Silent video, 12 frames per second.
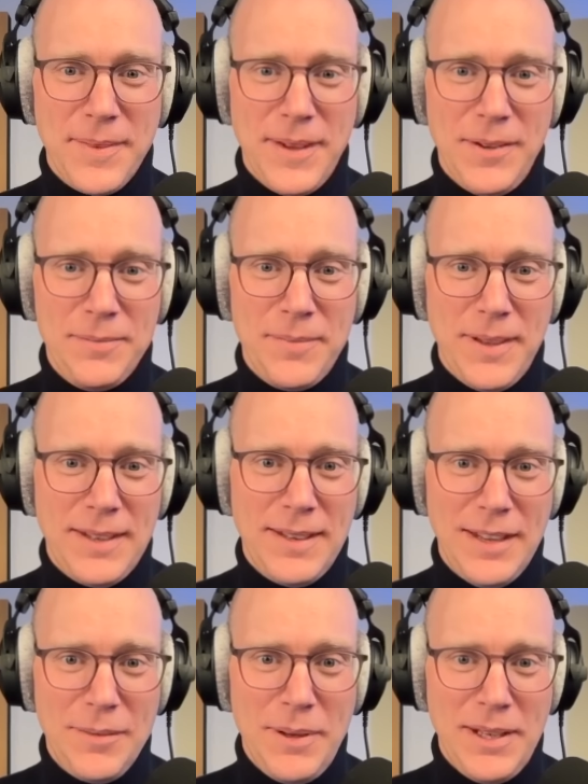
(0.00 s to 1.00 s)
Yeah, and
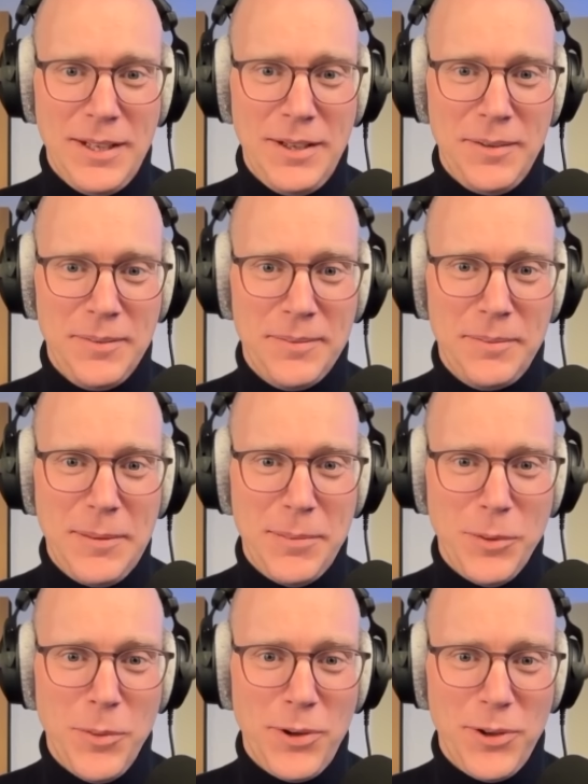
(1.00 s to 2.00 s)
there are many
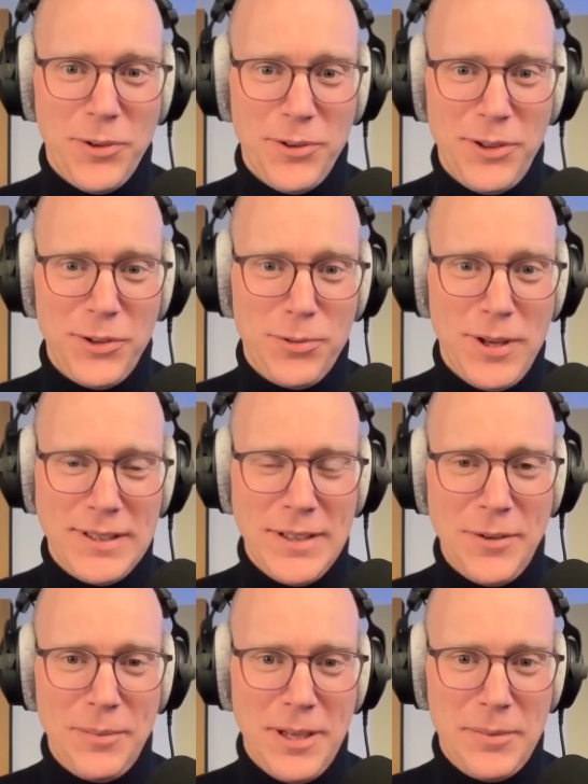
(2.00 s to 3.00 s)
people working on this right
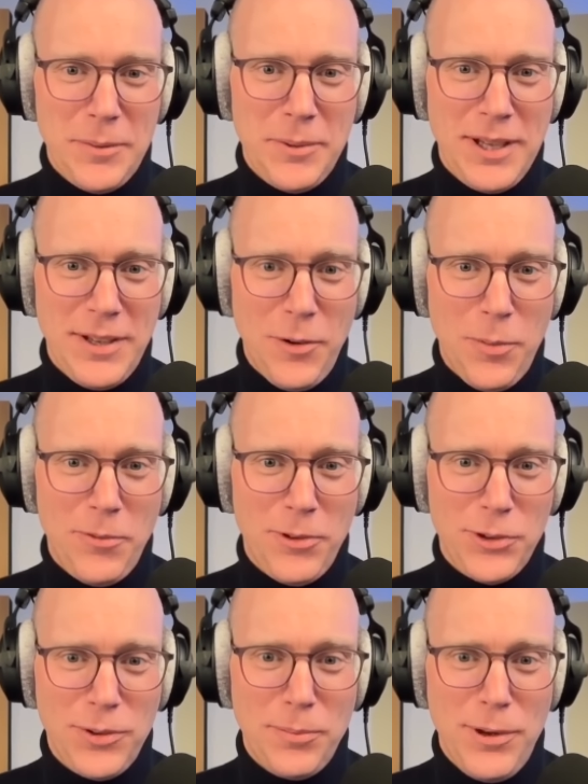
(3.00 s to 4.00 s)
now. Maybe we can hope
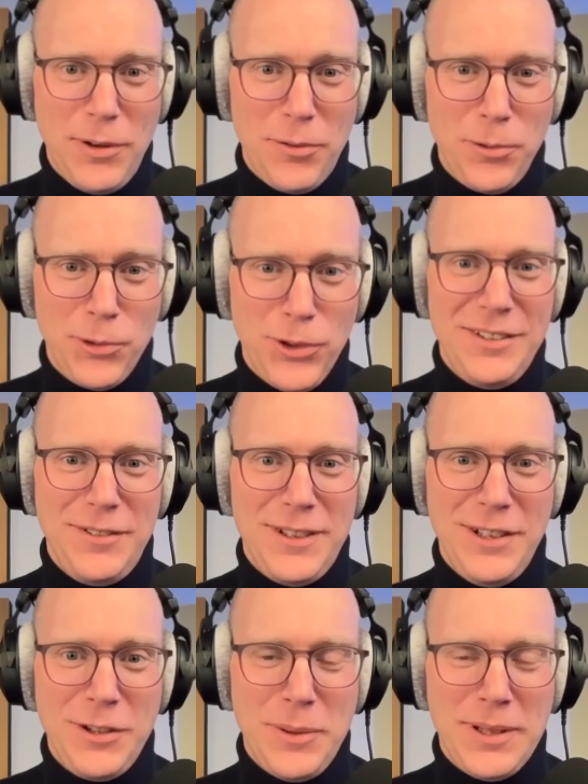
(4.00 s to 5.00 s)
for some breakthroughs
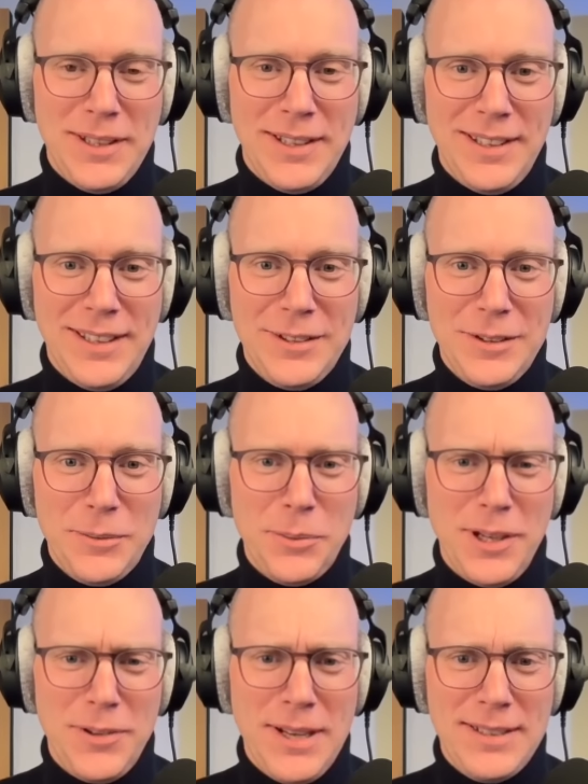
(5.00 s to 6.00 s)
fairly quickly. And
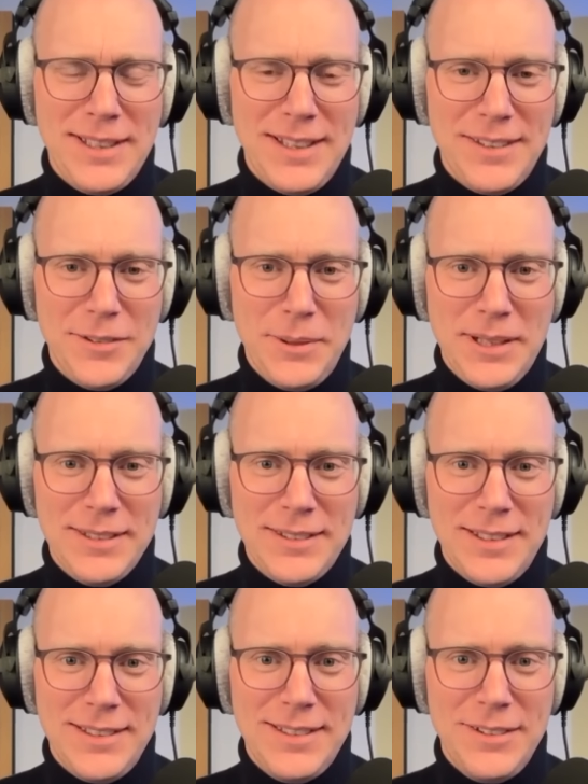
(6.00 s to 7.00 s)
what I read the other week is
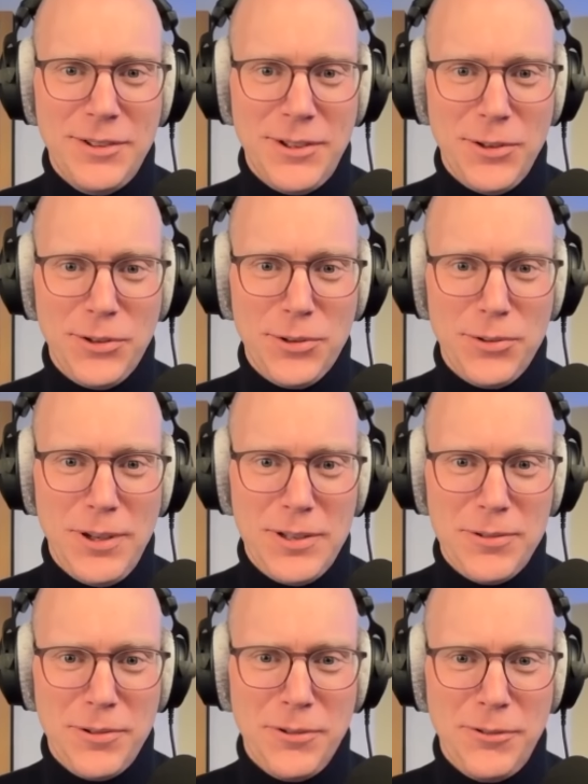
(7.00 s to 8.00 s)
that you can also
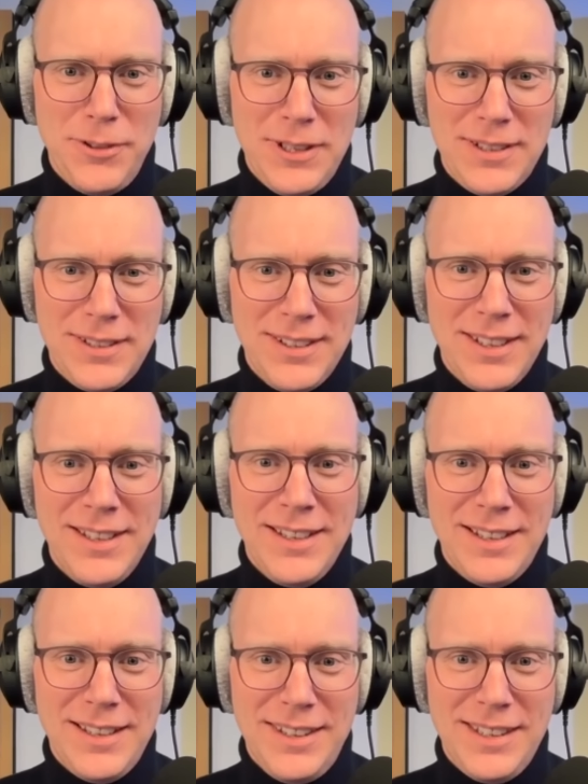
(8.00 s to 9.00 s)
retrofit,
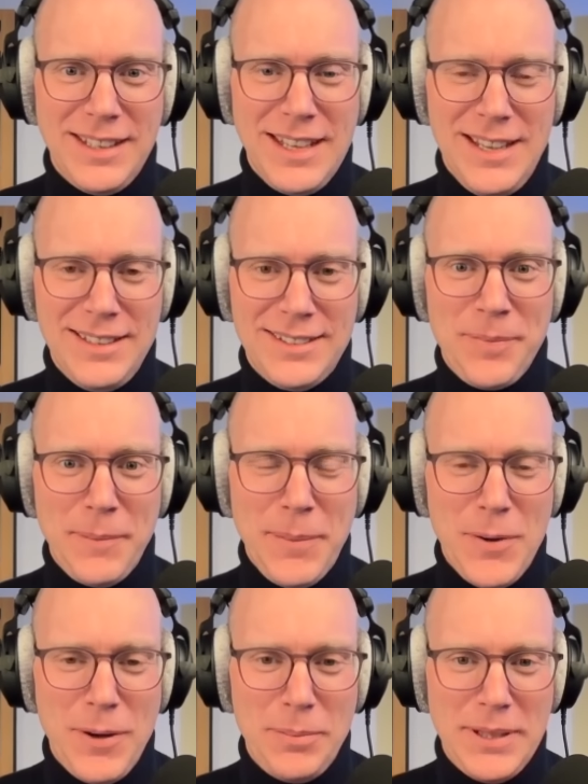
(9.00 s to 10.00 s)
I think, gas
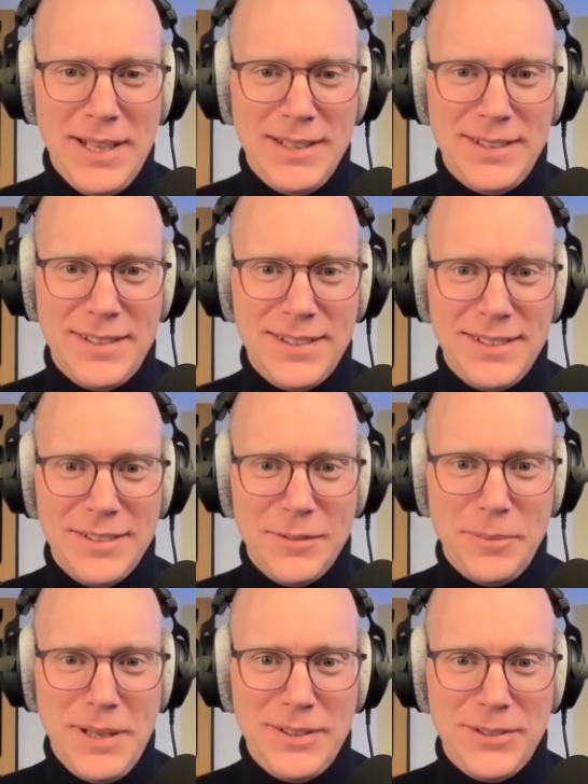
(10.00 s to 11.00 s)
power plants
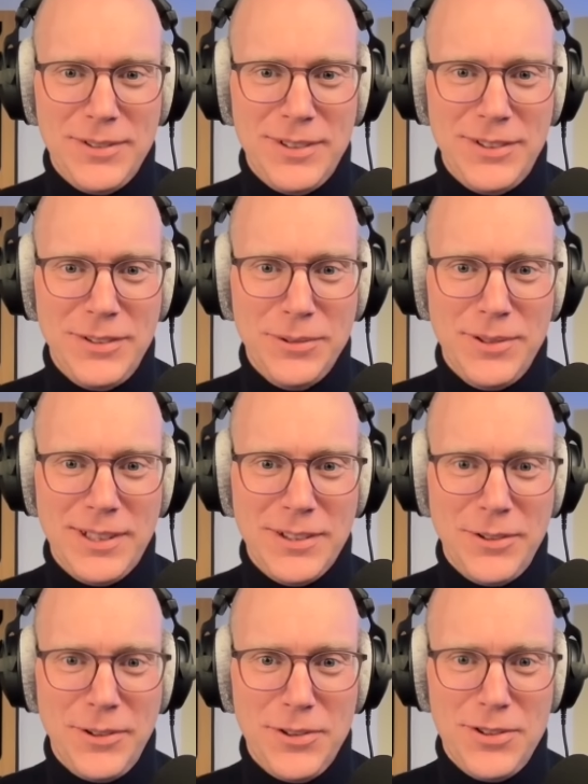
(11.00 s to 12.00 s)
based on this new
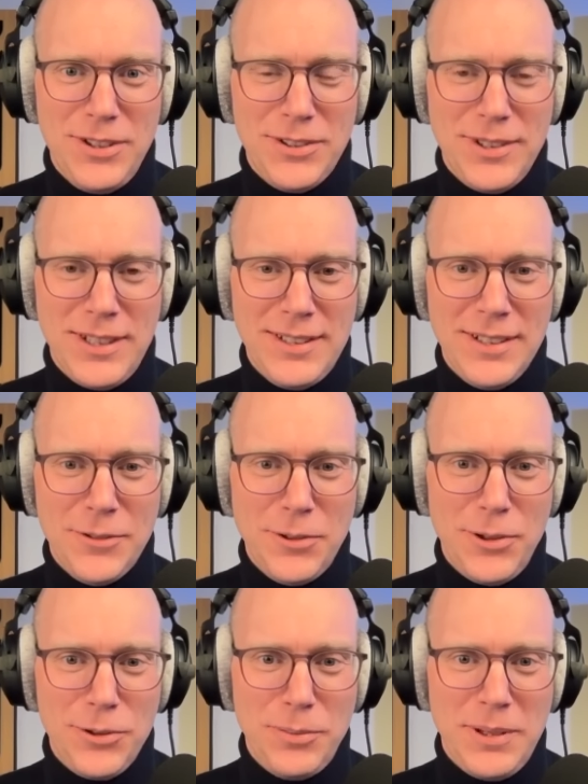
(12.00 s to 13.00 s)
technology, so that it
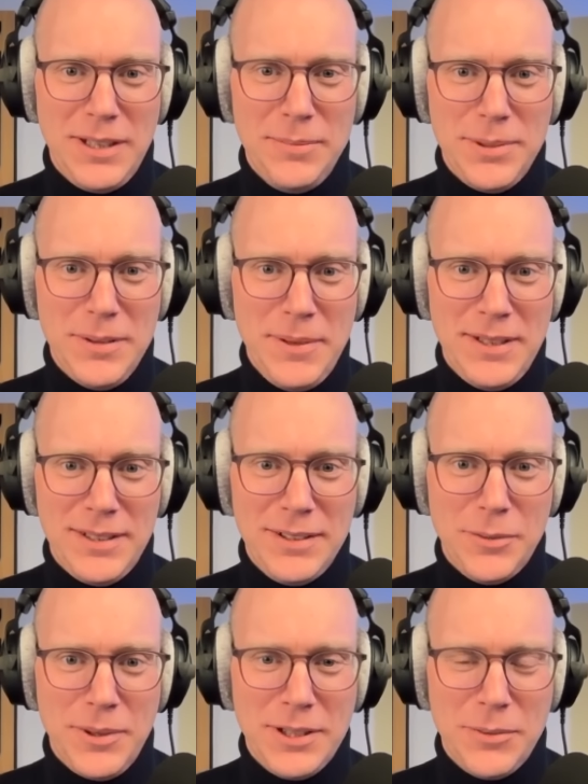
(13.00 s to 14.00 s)
could also be
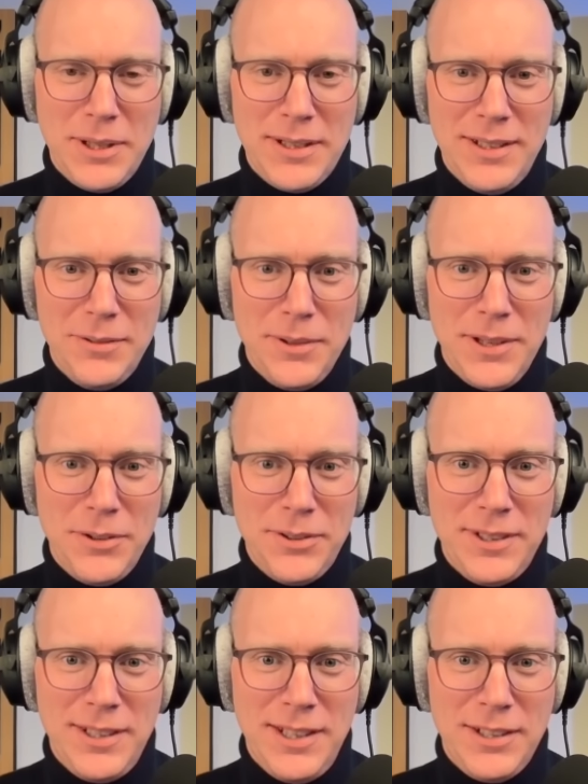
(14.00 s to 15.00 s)
implemented quite quickly
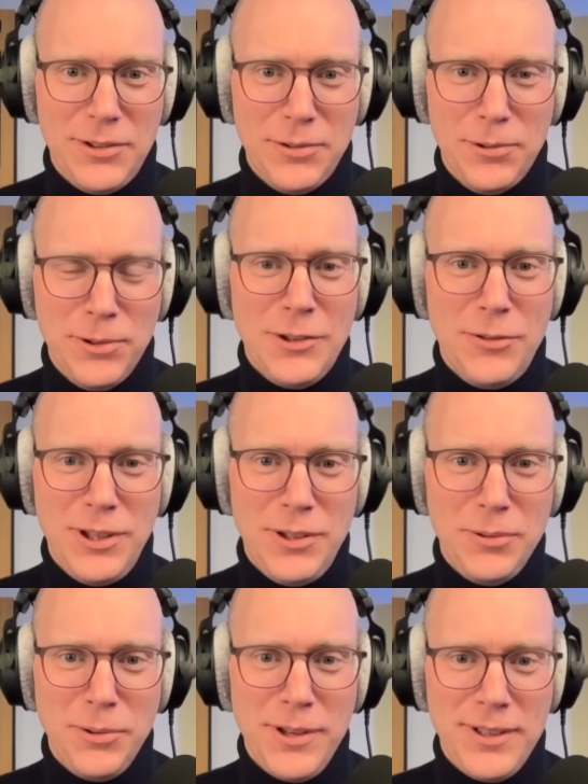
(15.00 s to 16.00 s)
without needing to
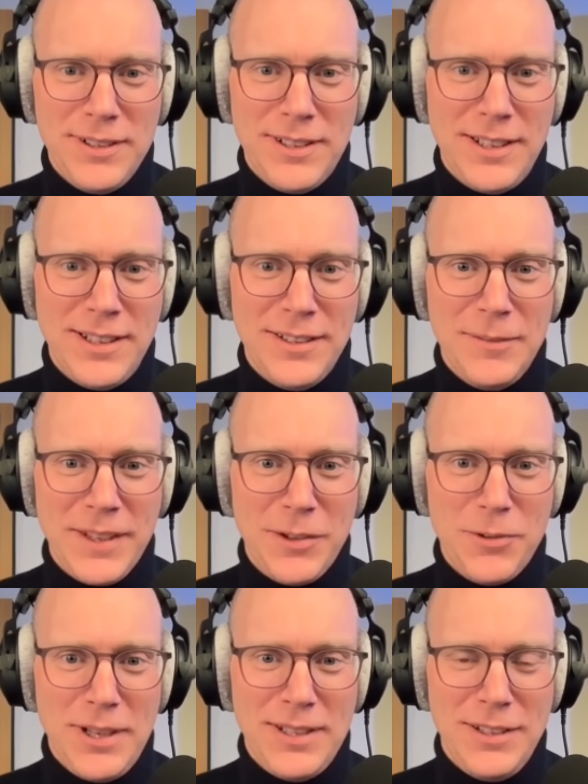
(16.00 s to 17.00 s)
redo the entire
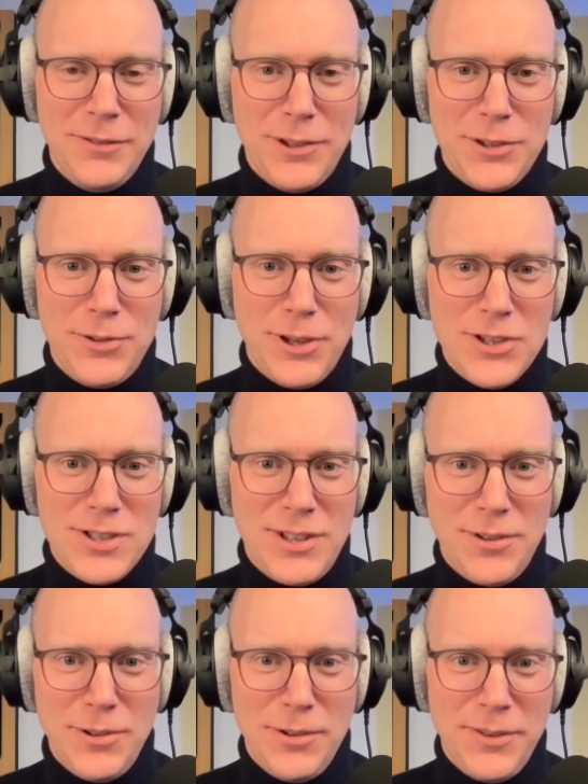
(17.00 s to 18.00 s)
grid infrastructure
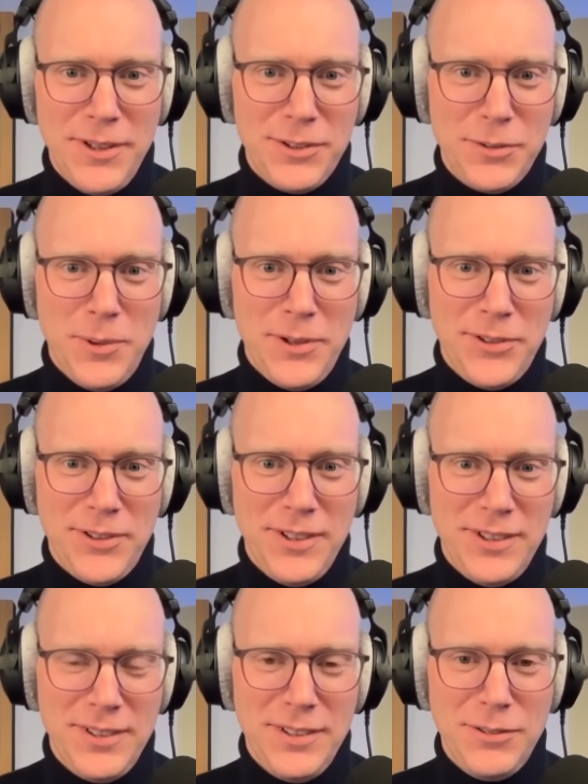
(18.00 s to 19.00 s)
and all of this once
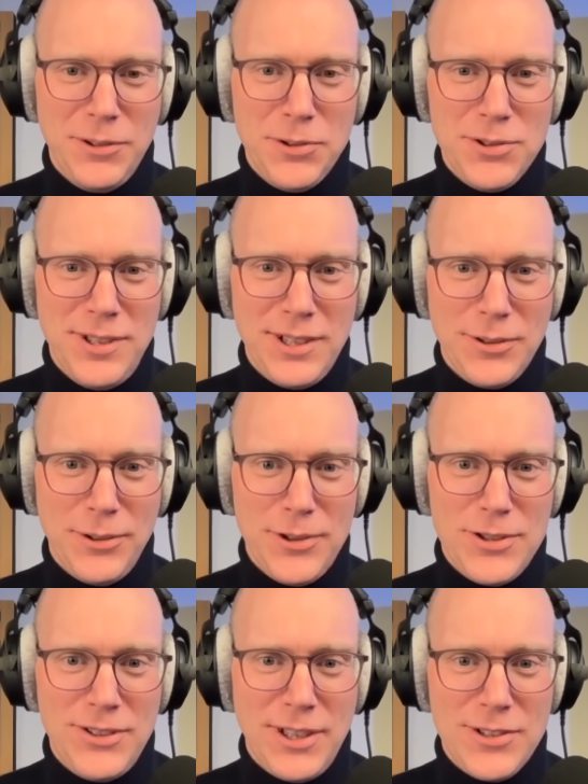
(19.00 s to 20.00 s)
the fusion
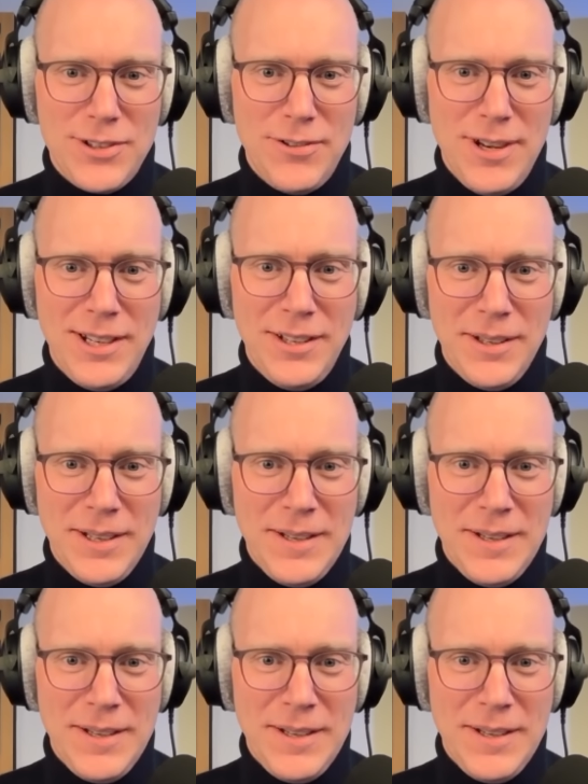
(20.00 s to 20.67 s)
technology is actually ready.